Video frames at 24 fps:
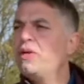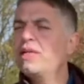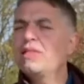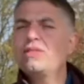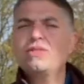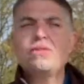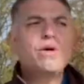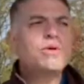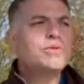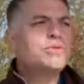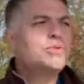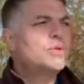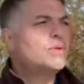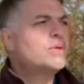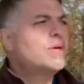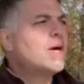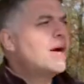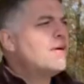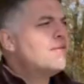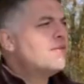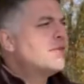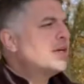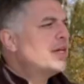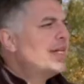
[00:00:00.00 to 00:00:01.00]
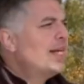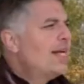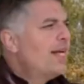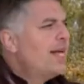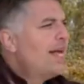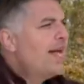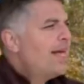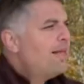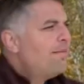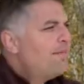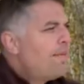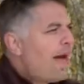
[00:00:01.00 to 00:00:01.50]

It's also covered in